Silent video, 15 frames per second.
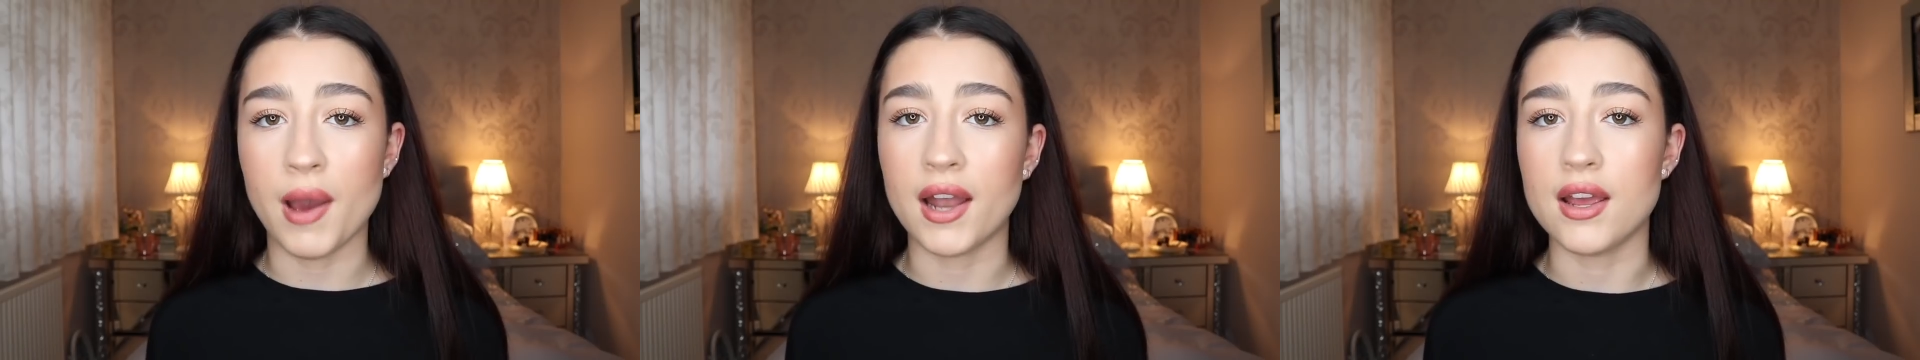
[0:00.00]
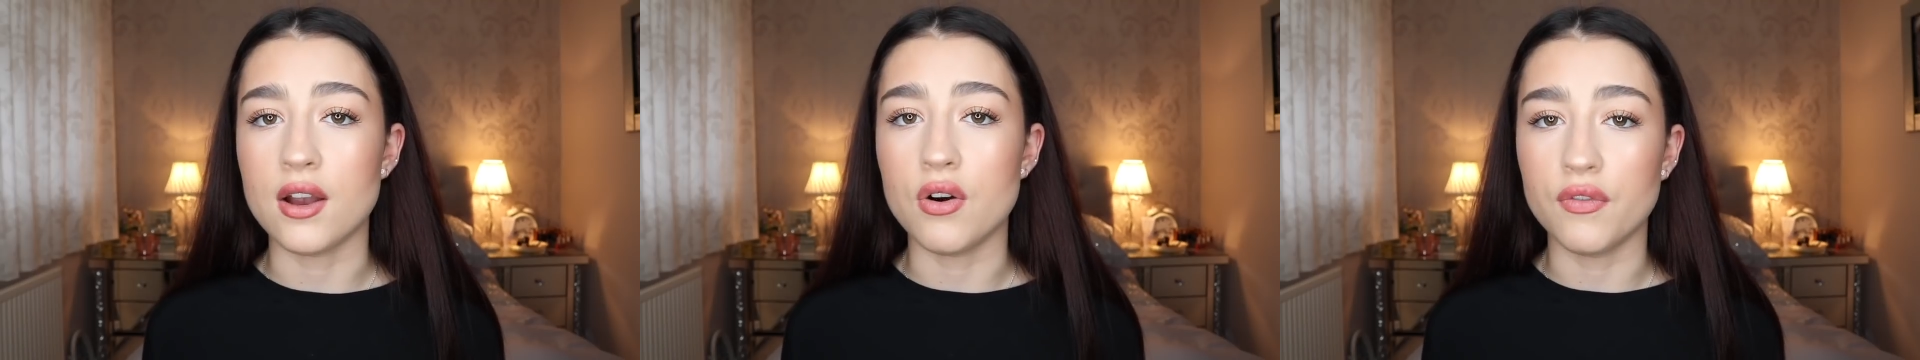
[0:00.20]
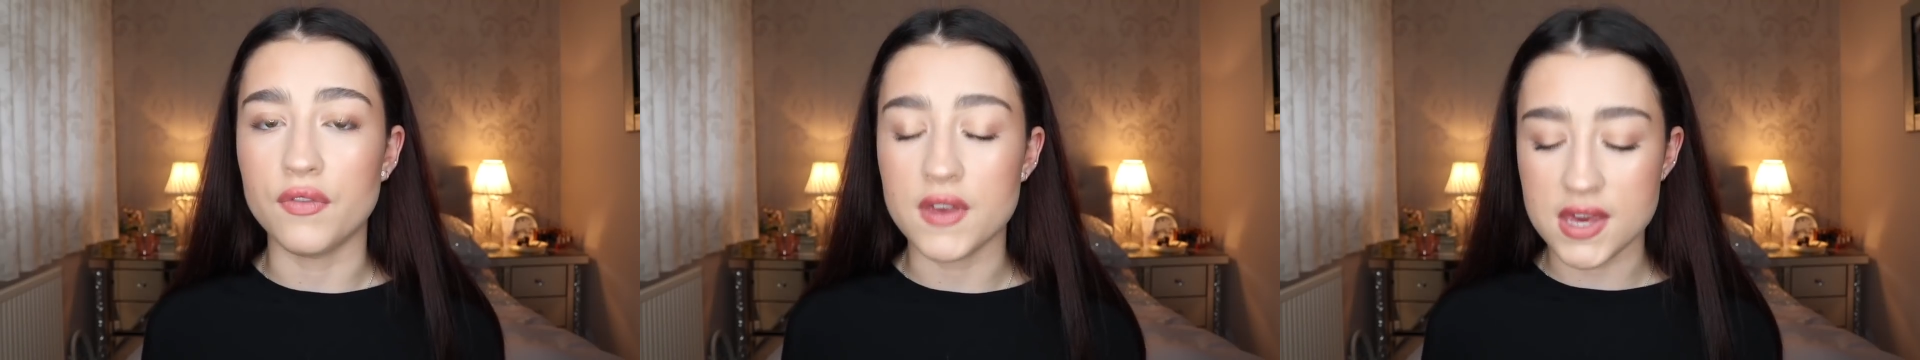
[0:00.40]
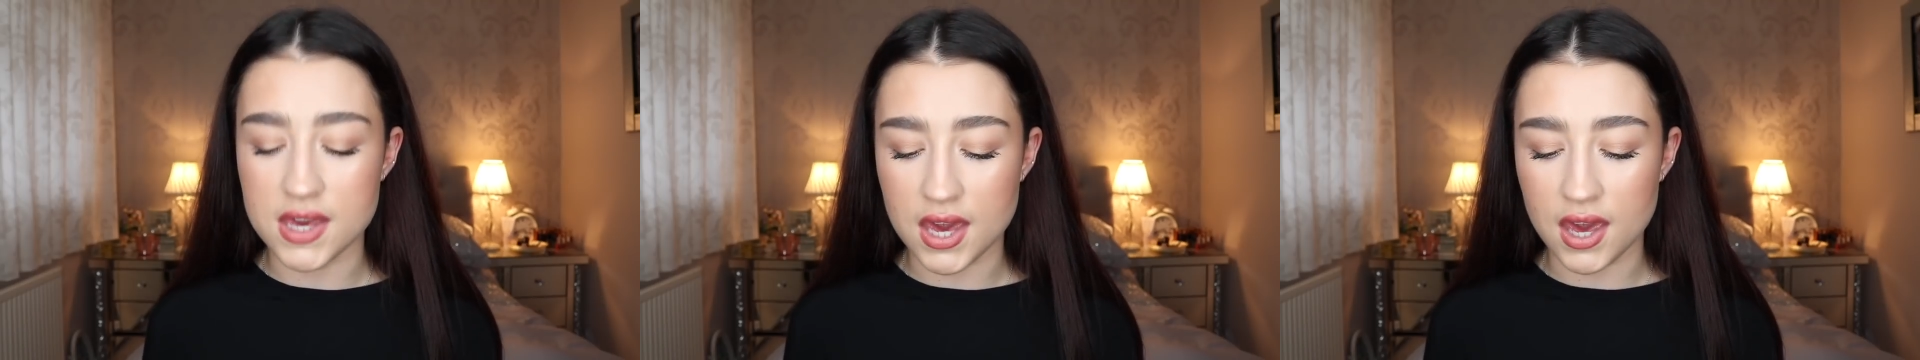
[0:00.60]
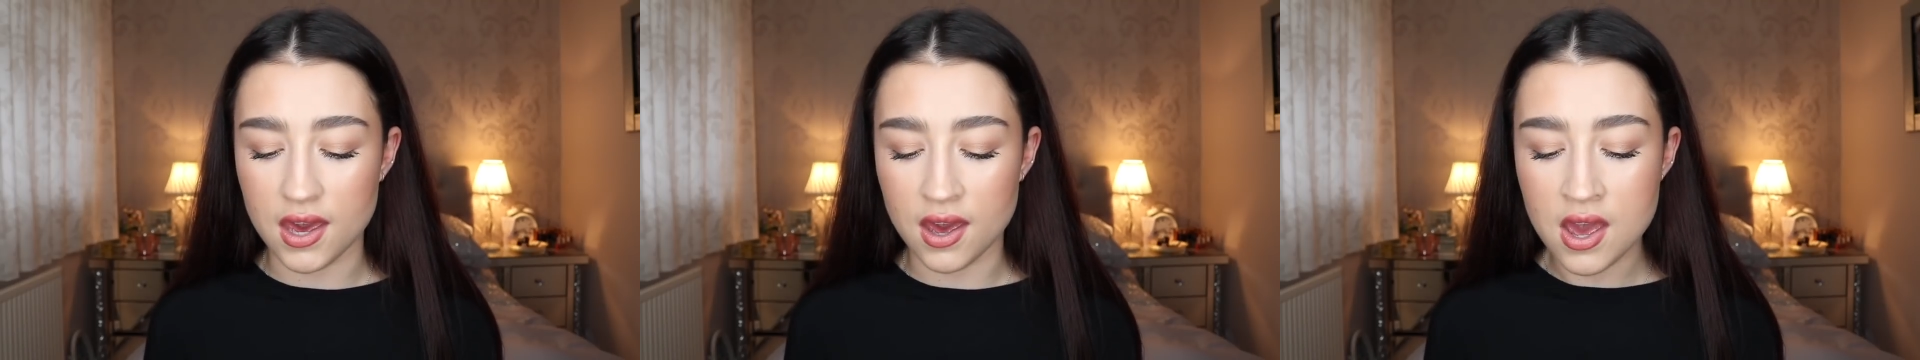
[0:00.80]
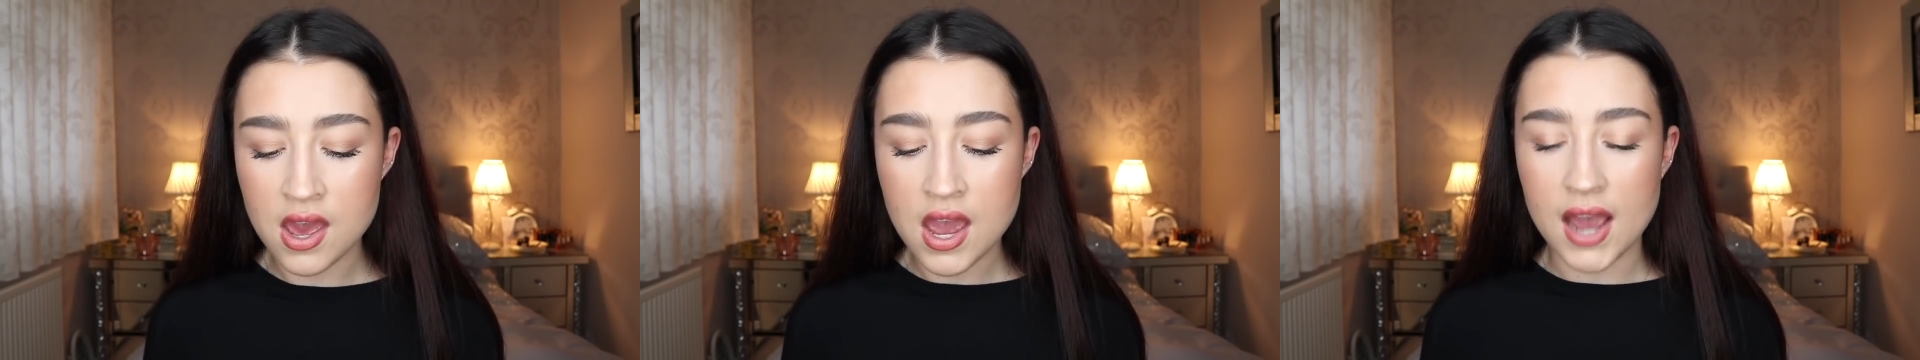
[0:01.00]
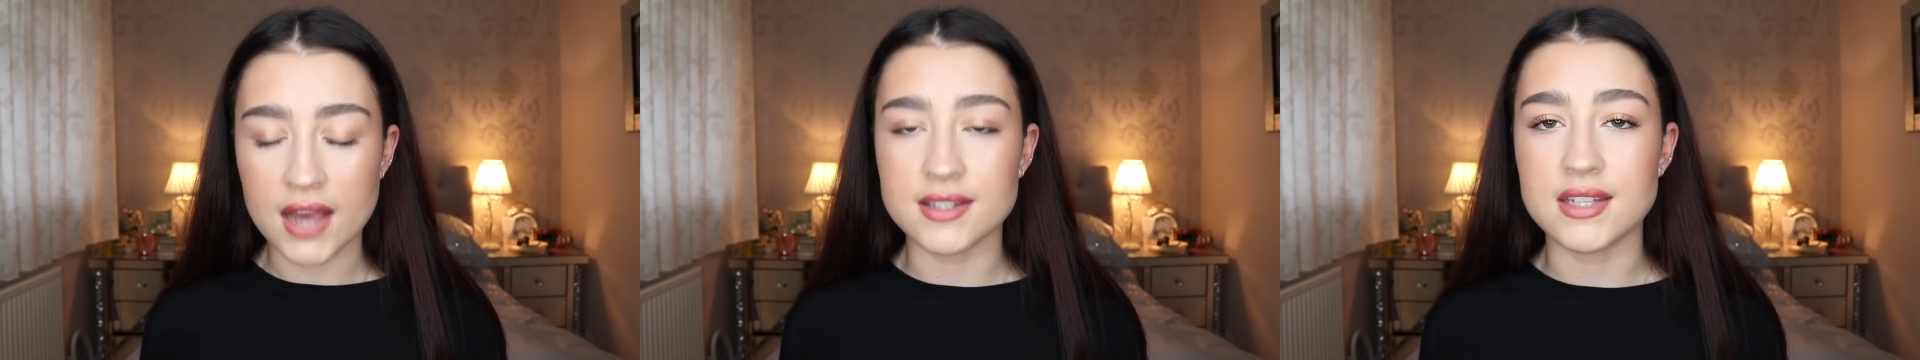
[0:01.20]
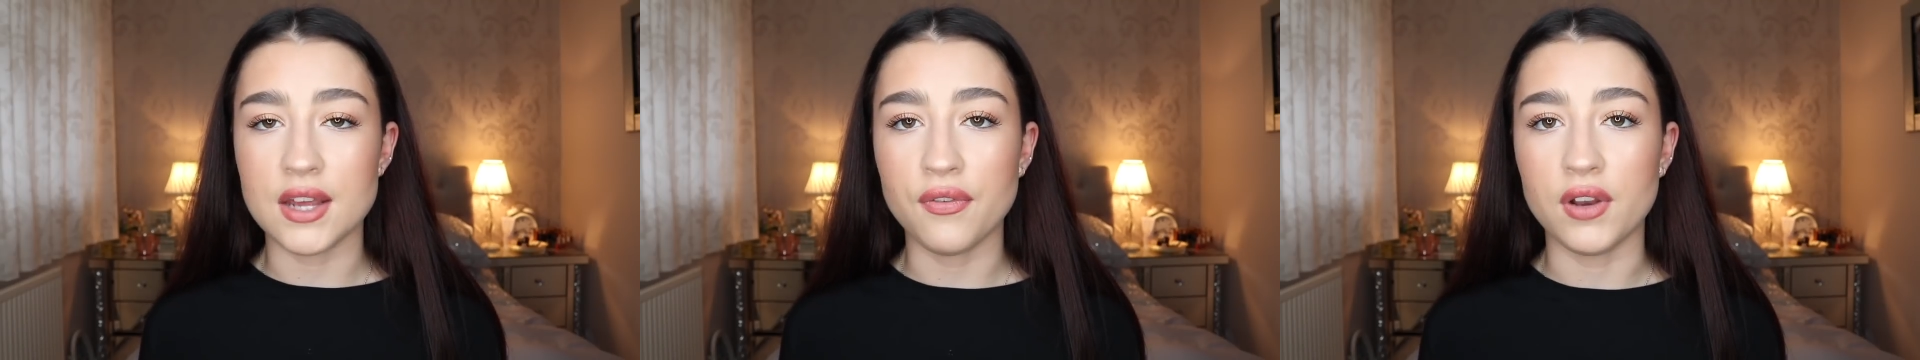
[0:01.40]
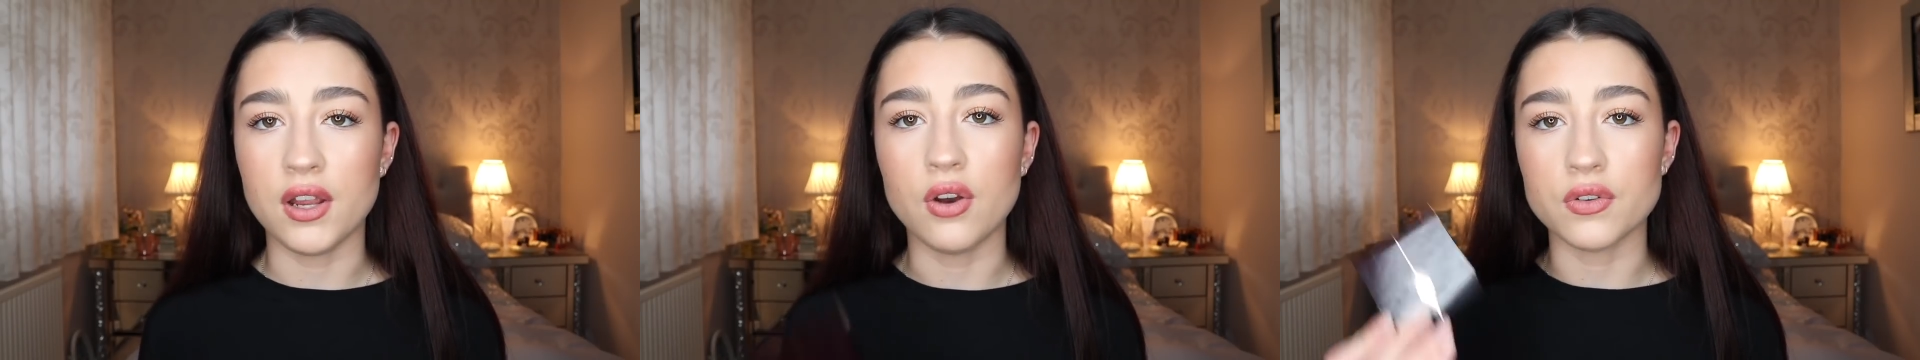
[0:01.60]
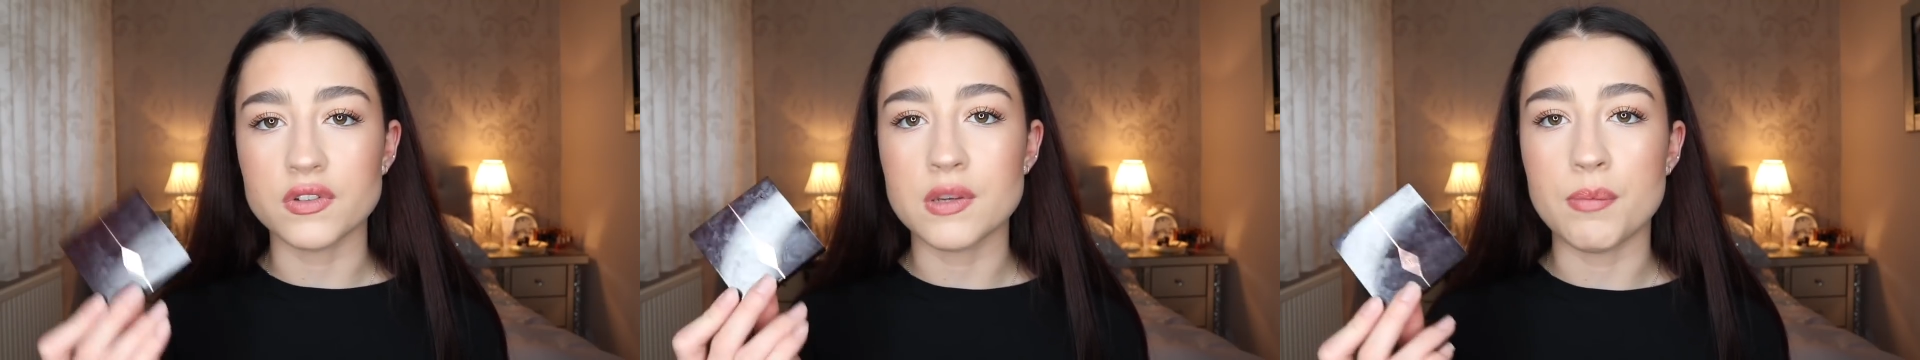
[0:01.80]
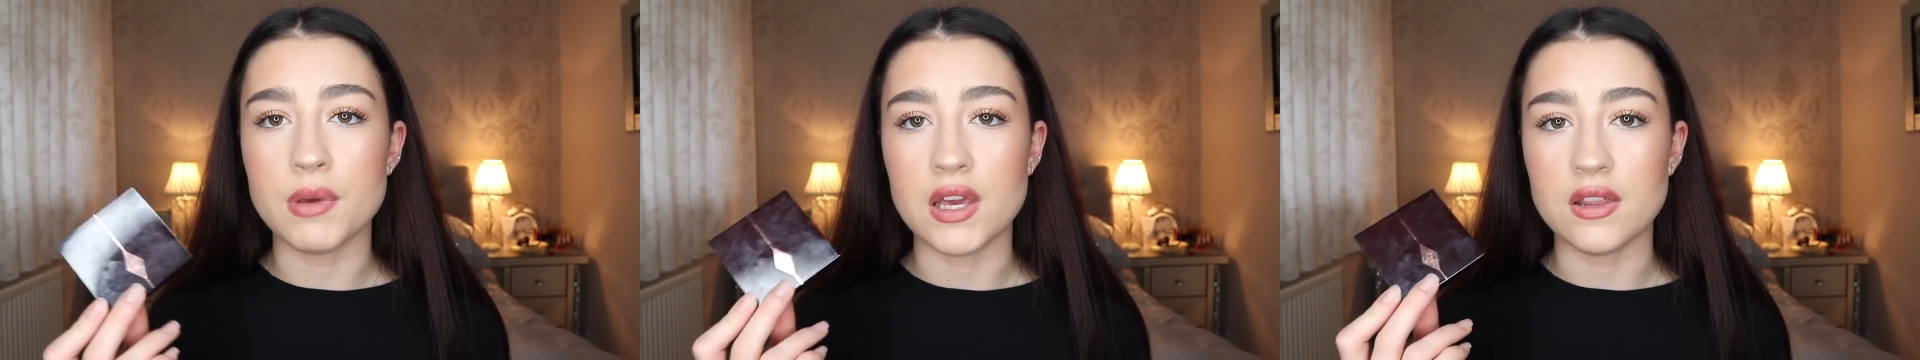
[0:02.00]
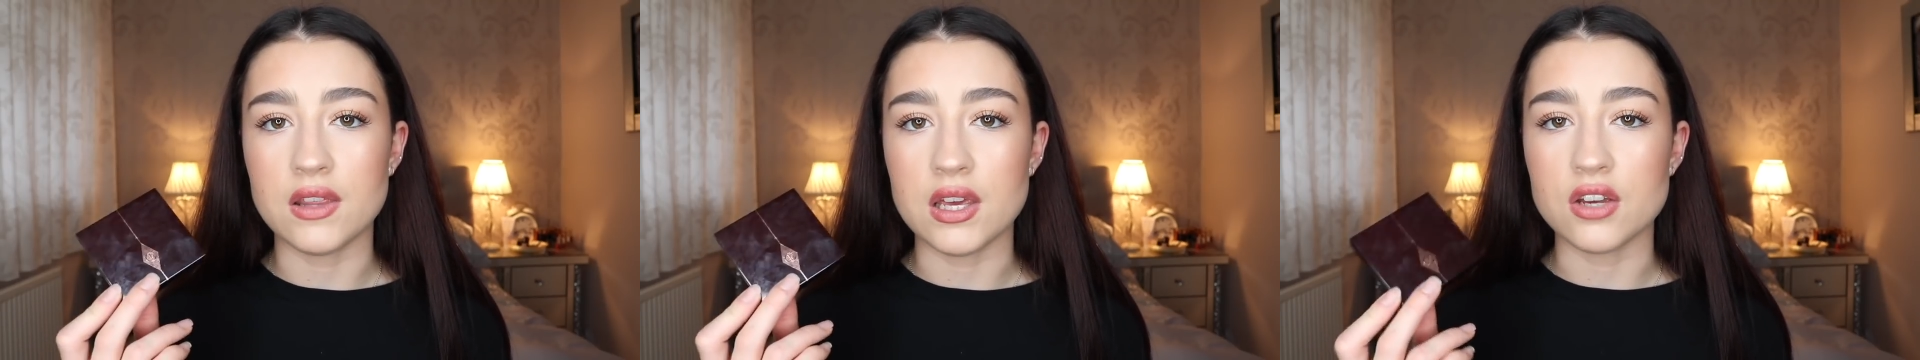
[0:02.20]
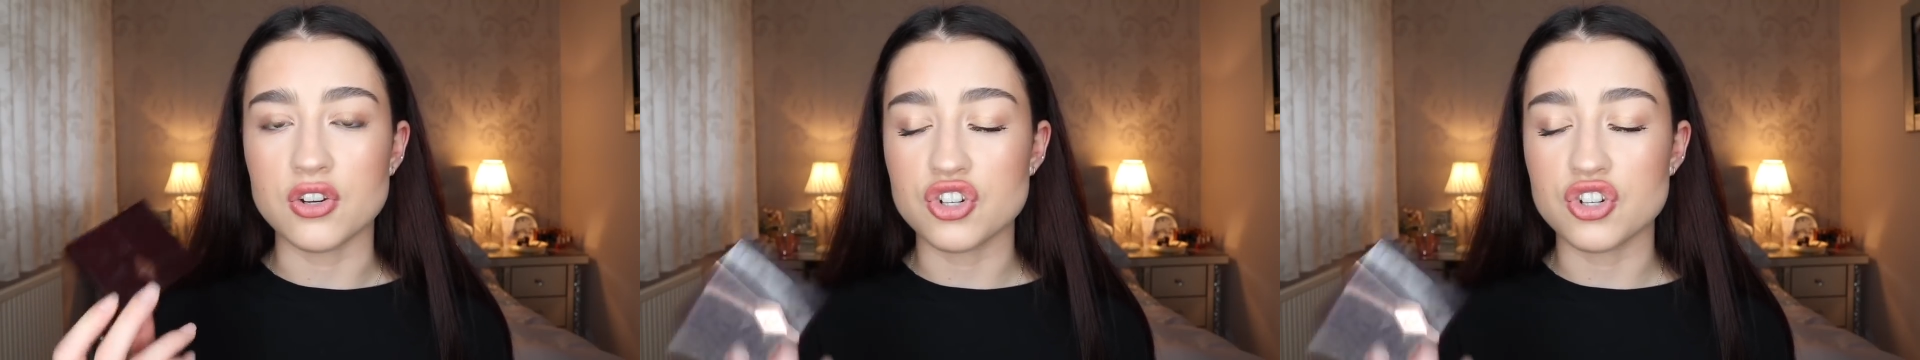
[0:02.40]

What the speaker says: palette of the year has definitely got to be the